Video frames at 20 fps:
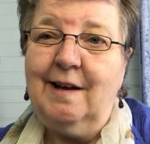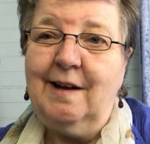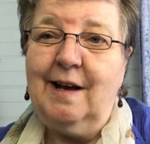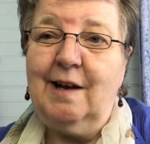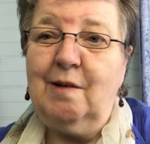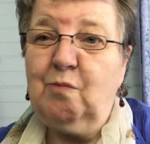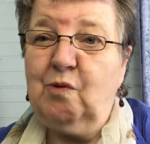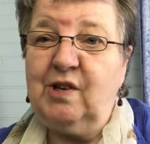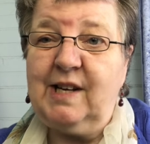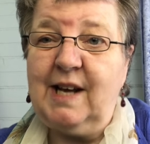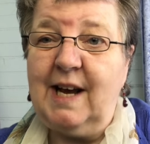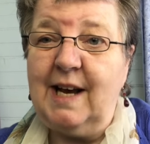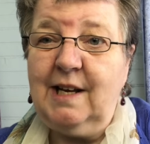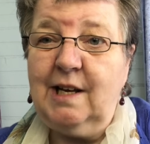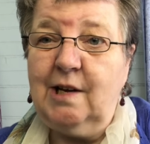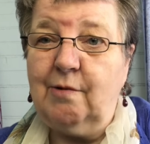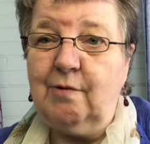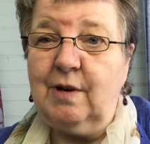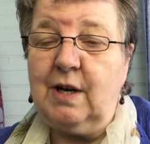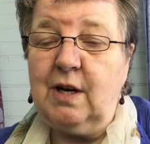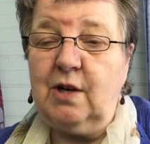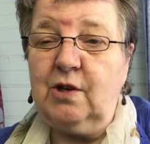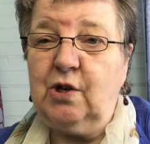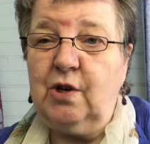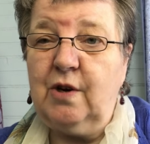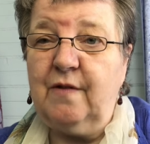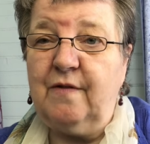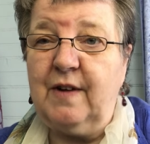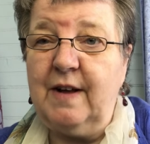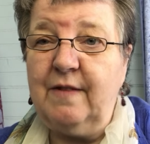it was accurate. I
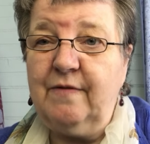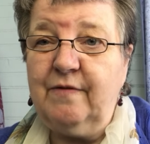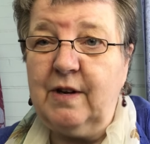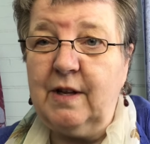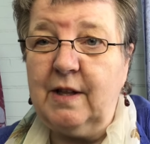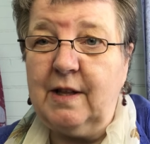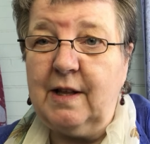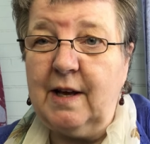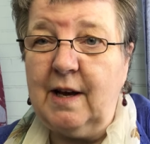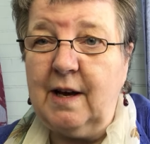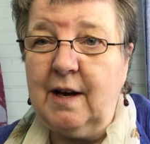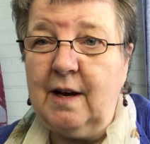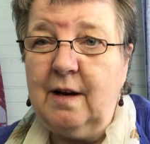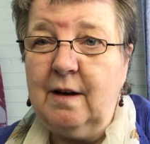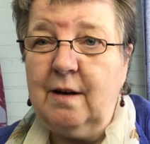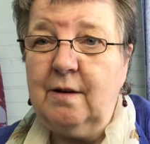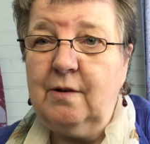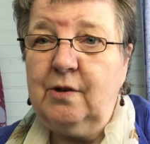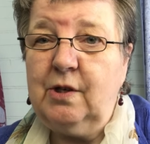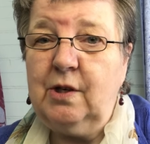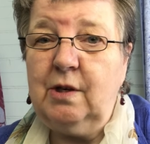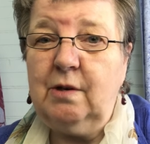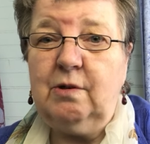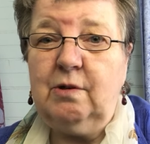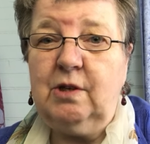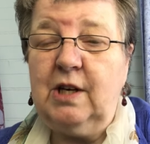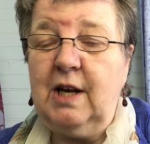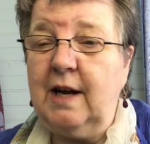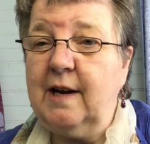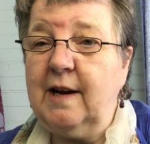should have left it there. She,
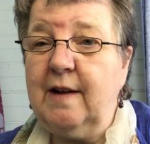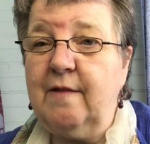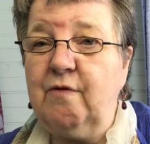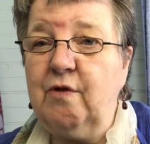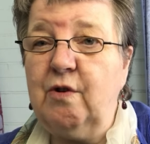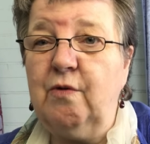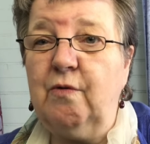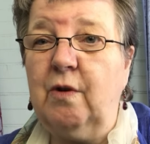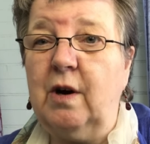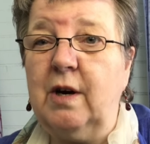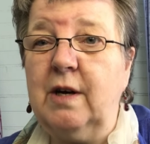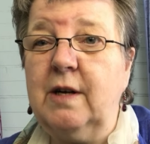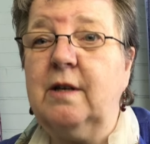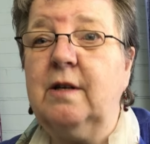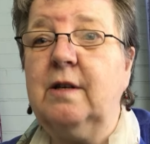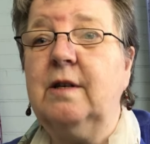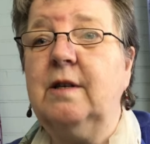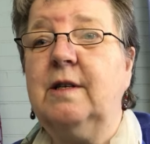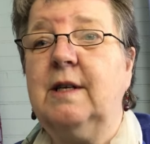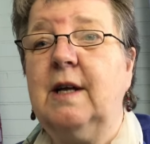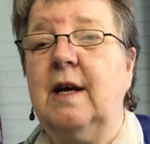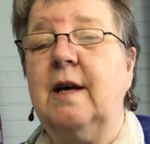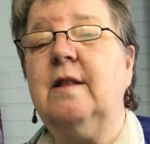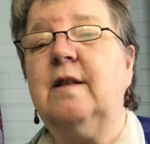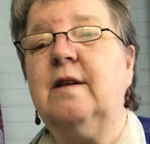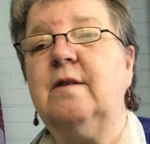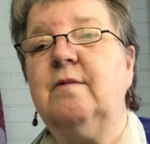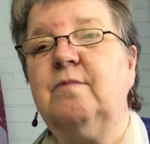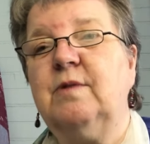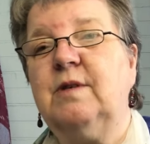she had every right to say
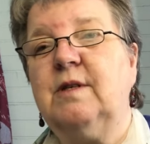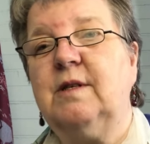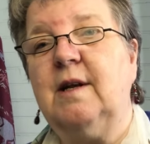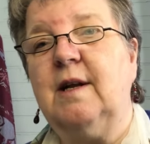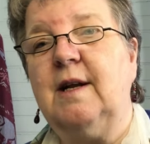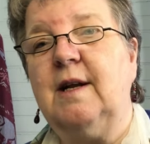that it was a